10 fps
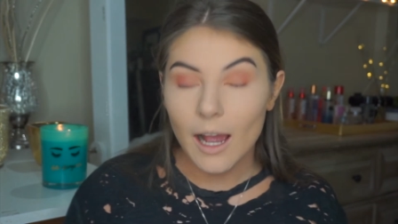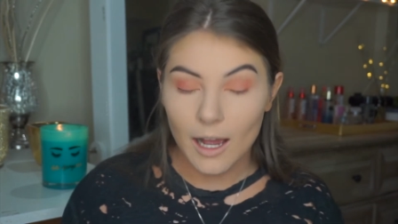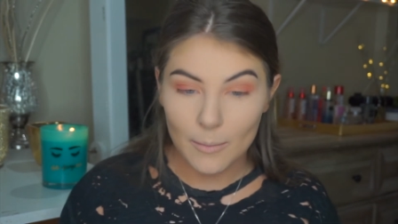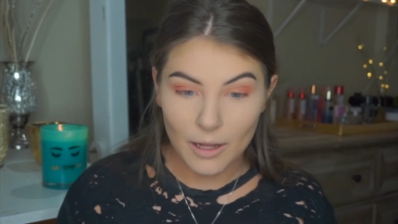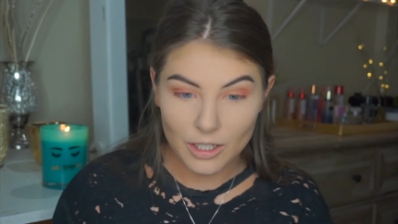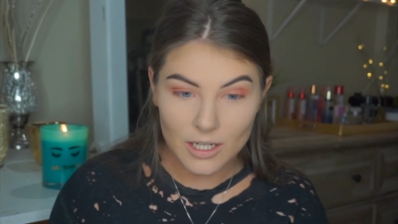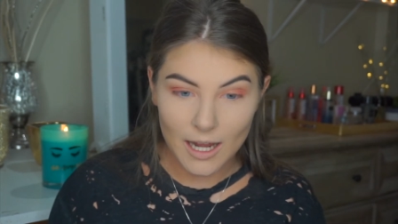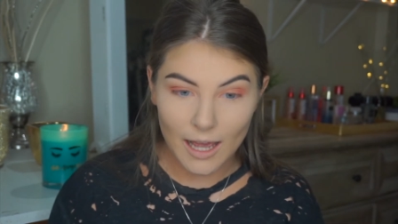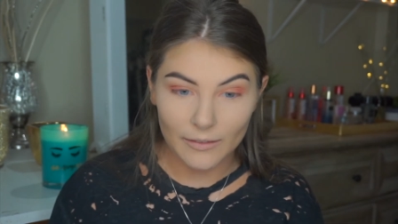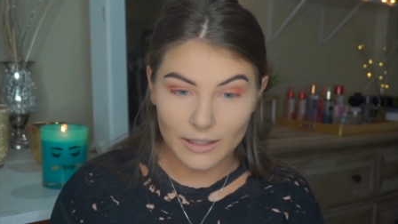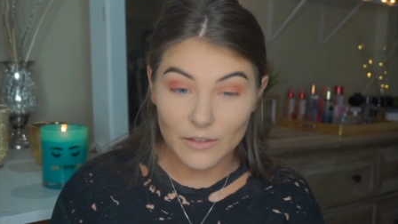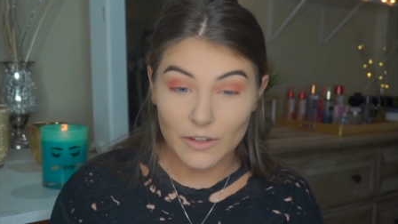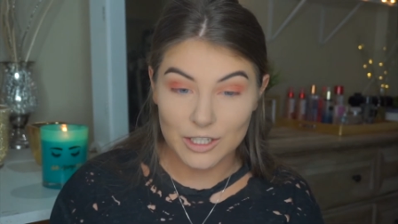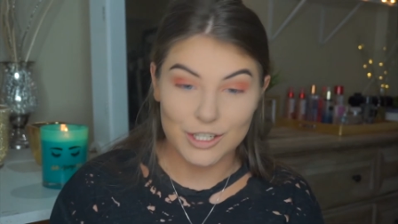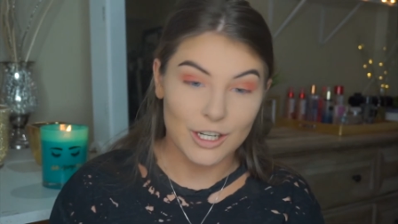I just need to add like the
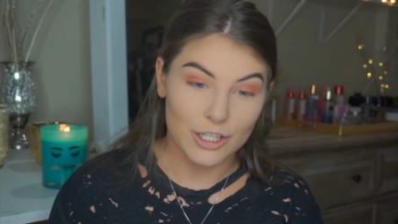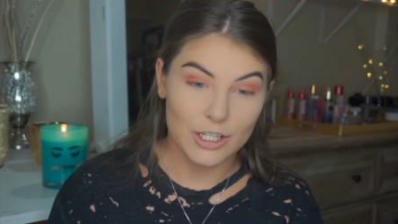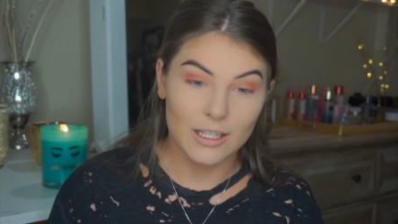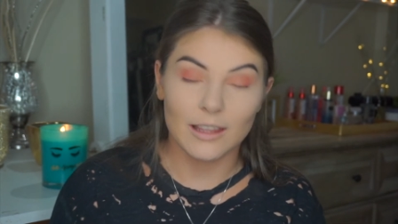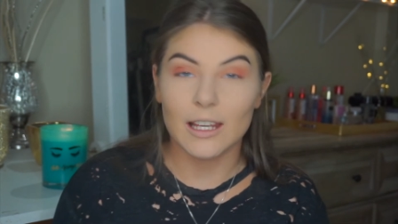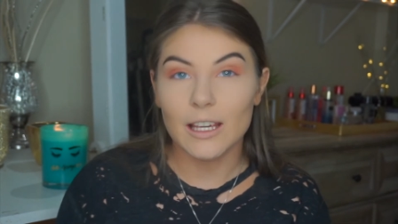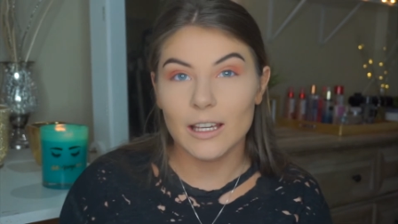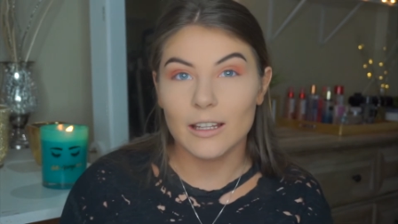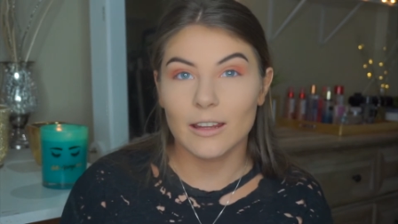finishing touches at the end,